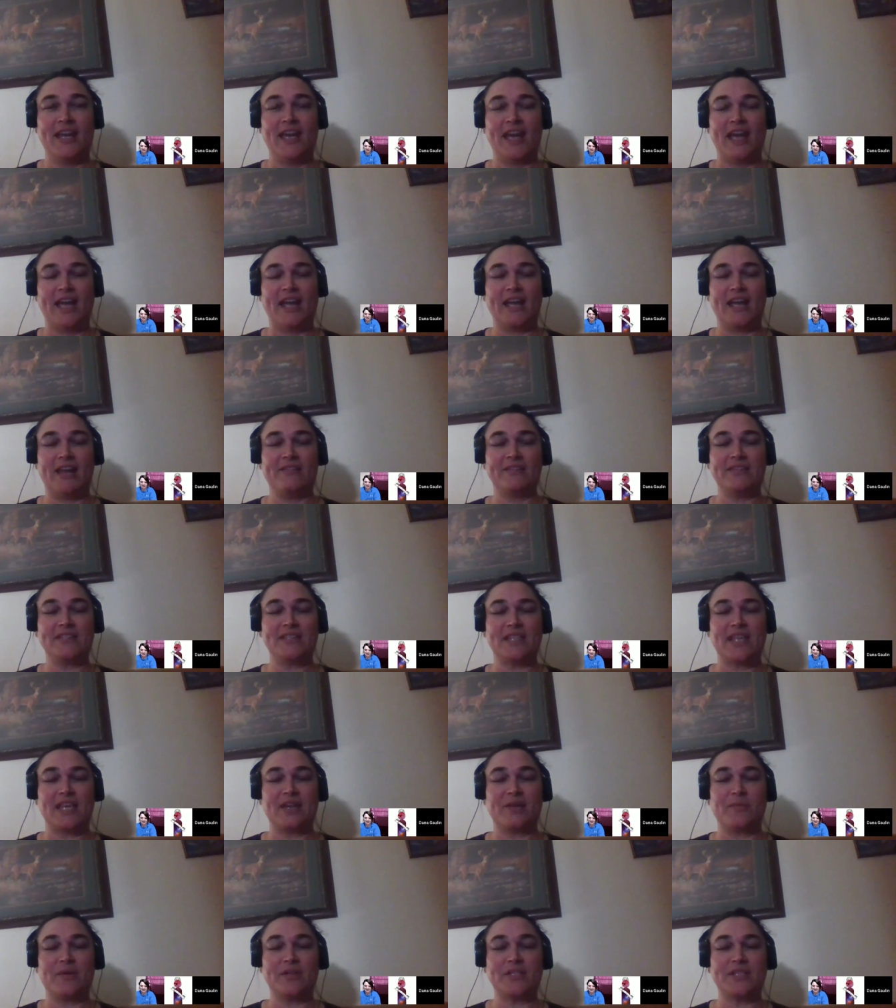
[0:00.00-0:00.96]
And I was
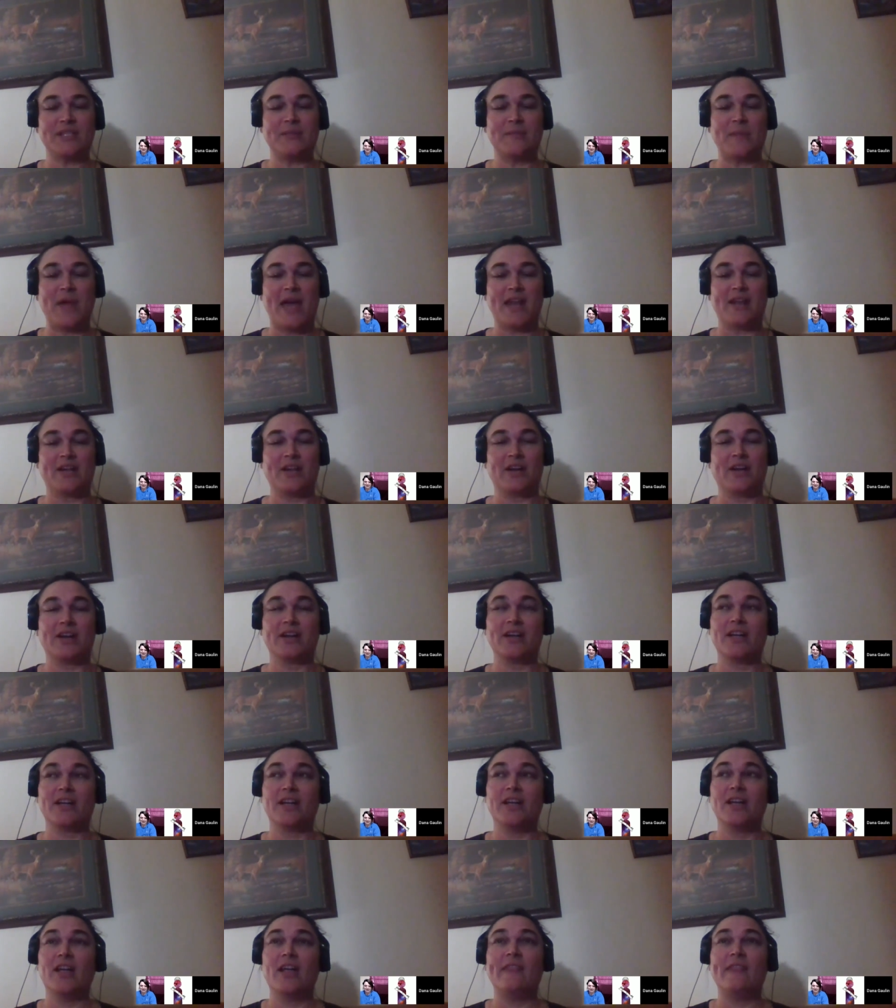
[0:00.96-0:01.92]
like, "What's the matter?"
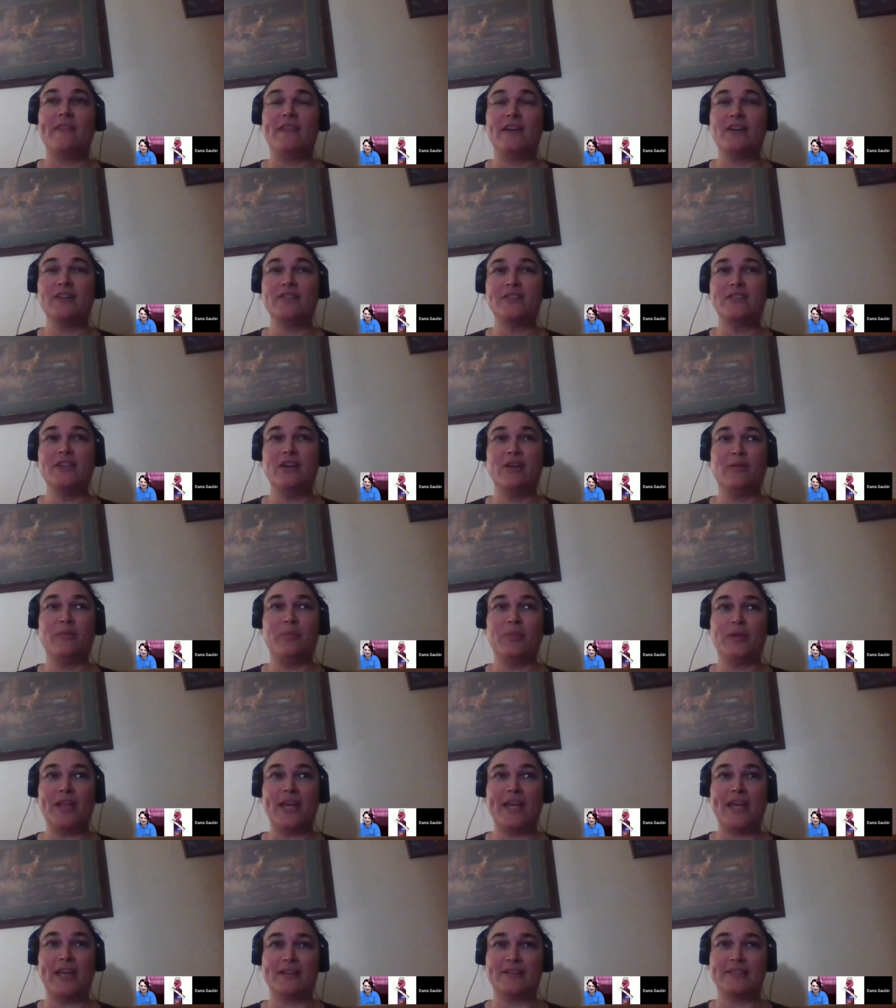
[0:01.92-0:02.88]
"There's no
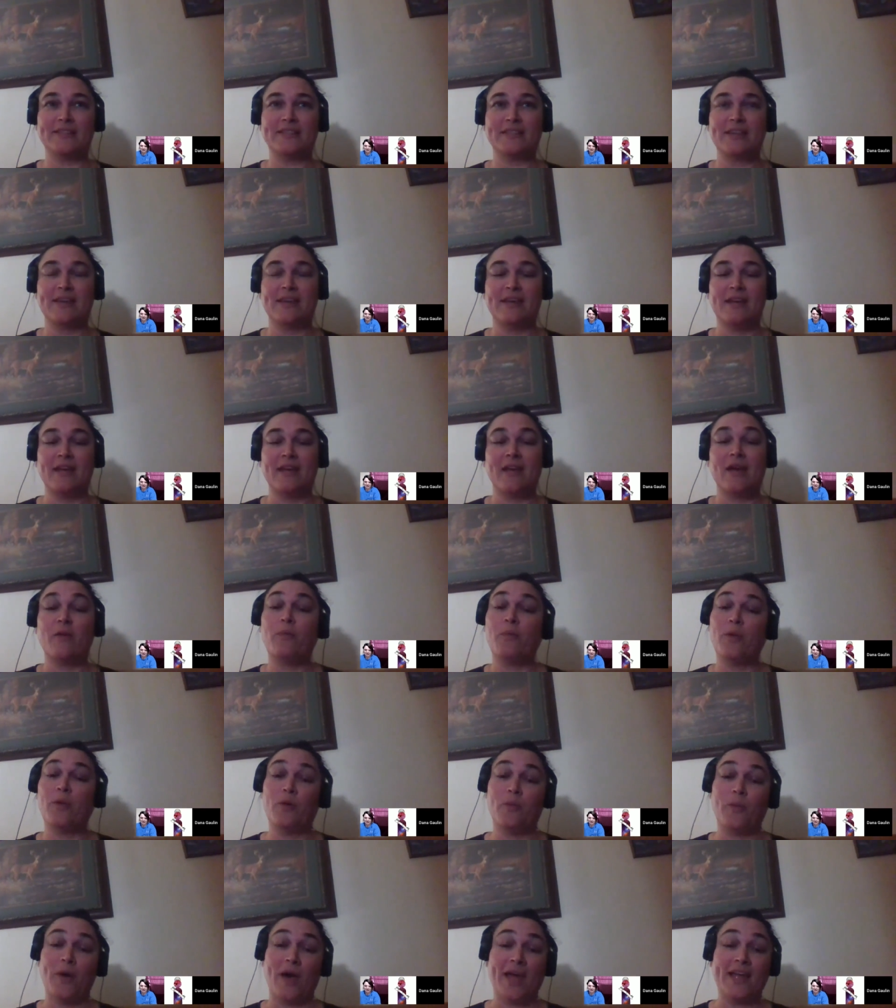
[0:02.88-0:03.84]
plates."
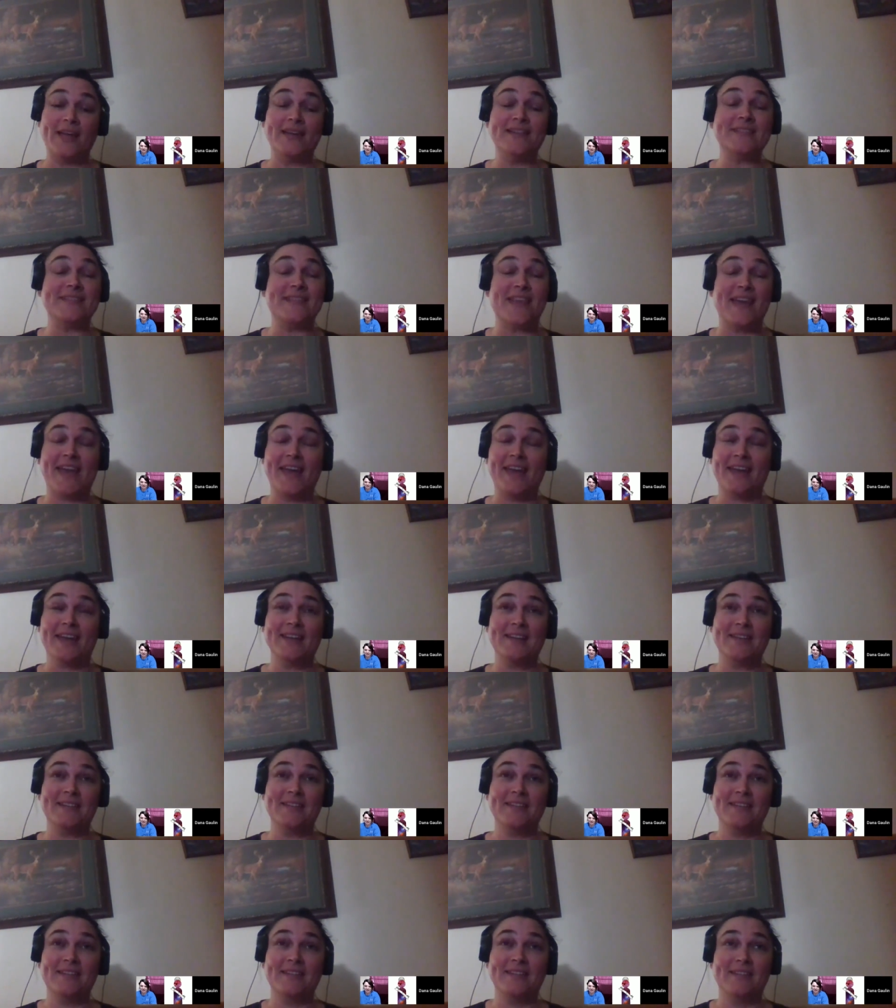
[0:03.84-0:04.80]
"Well, why is that?"
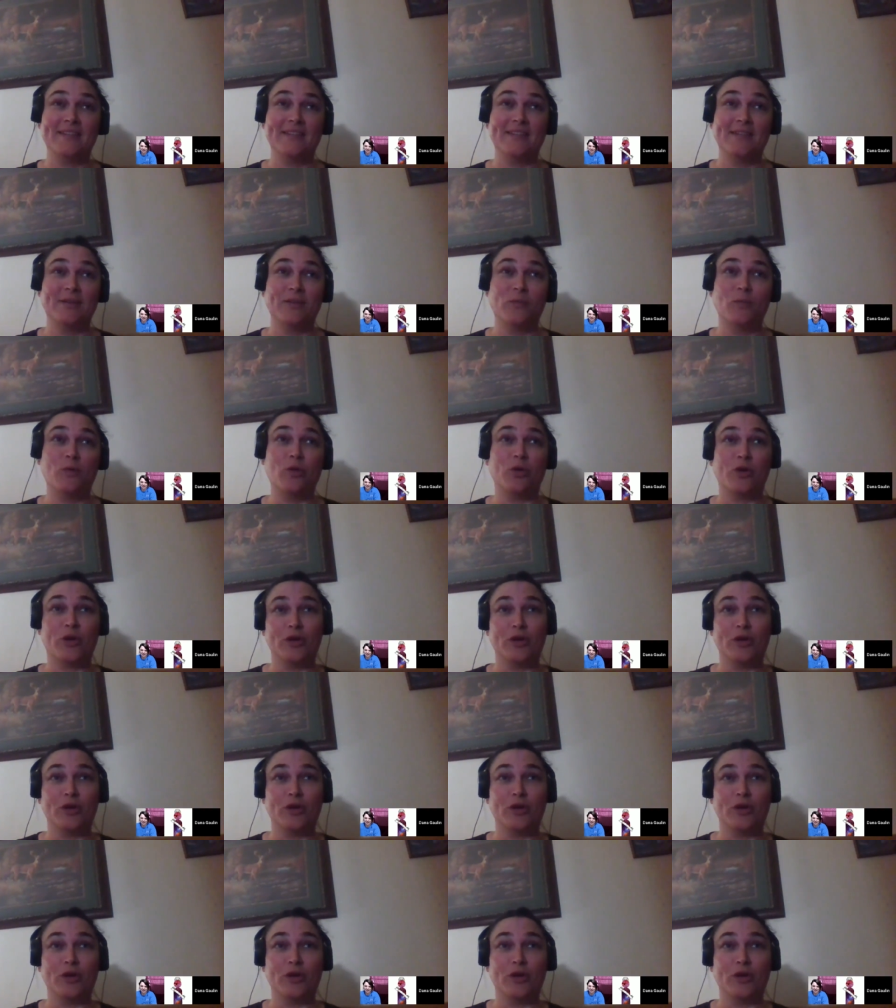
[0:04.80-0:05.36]
"Well,